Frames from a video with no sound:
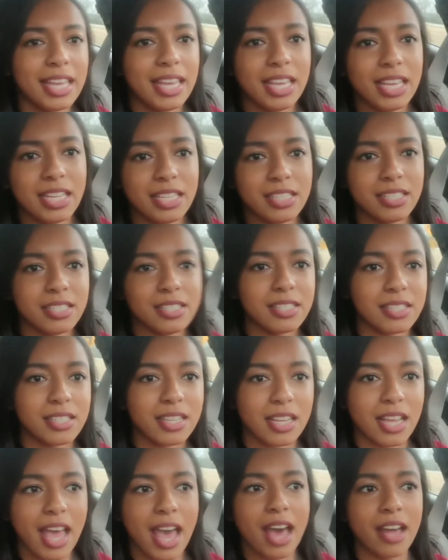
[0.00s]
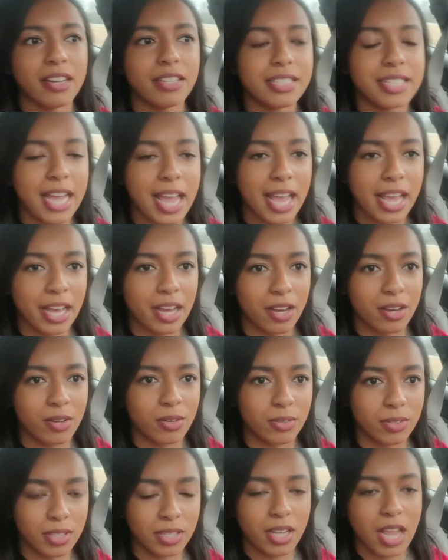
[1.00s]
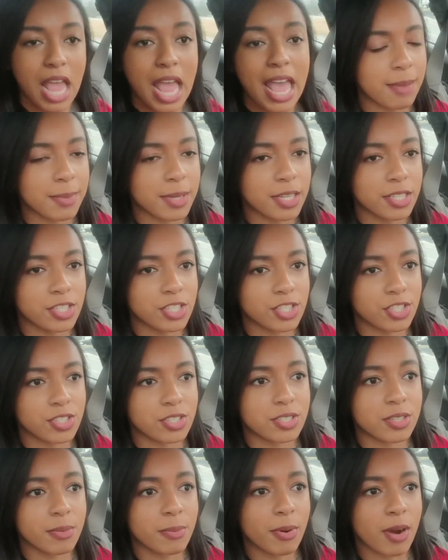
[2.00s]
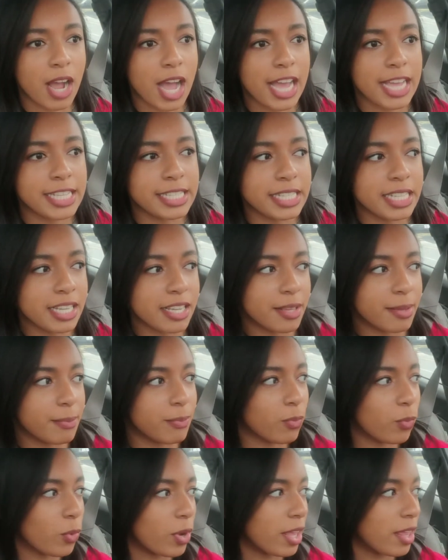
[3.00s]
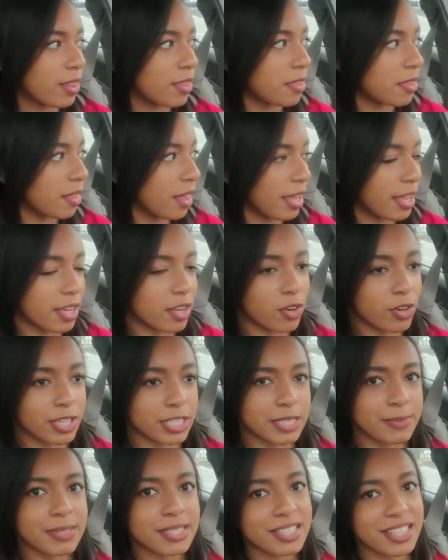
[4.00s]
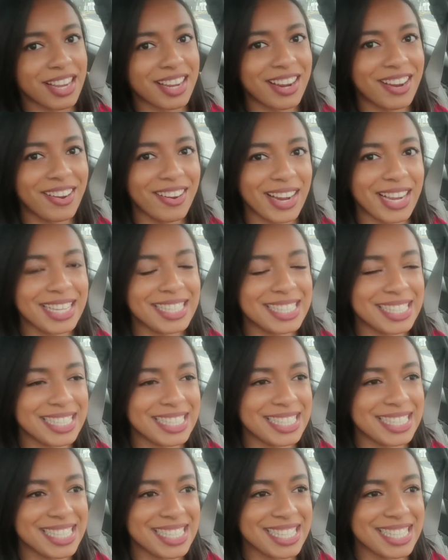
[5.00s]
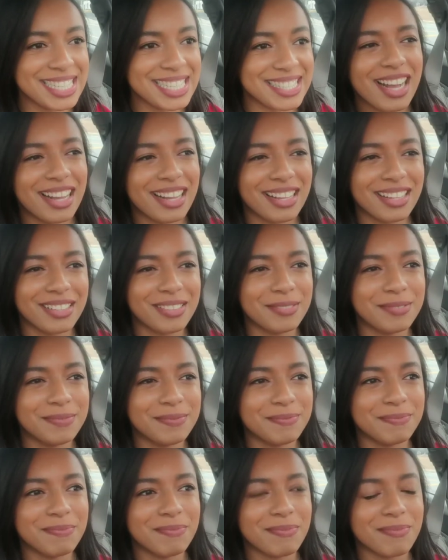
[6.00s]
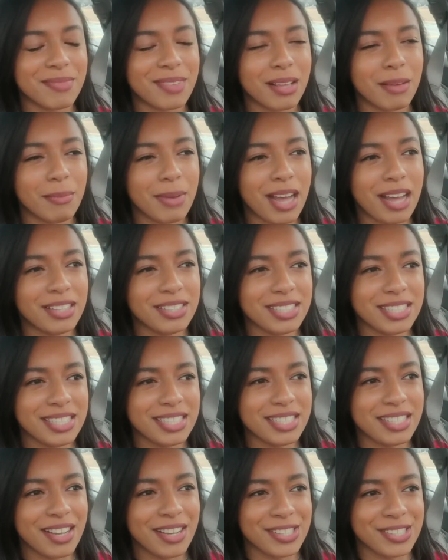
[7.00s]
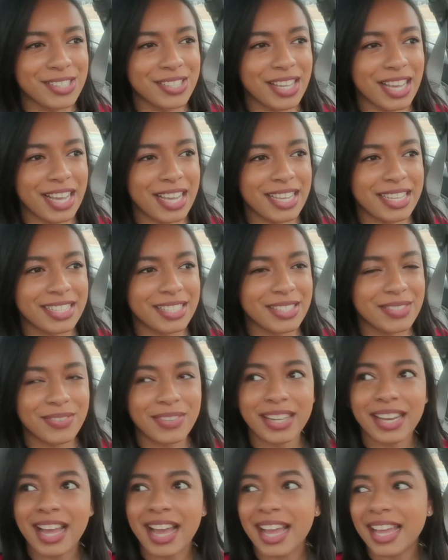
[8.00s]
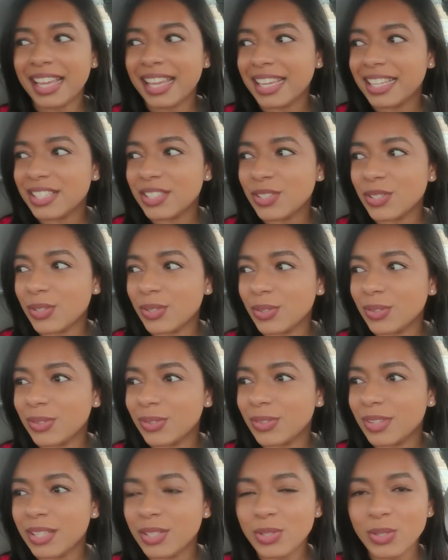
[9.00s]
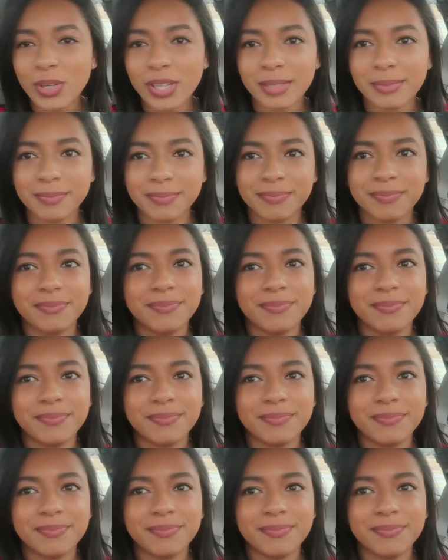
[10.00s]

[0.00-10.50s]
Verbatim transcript: he's out of town and I'm gonna just surprise him with like Christmas decorations. Um, but I'll just talk to you guys when I get to the store.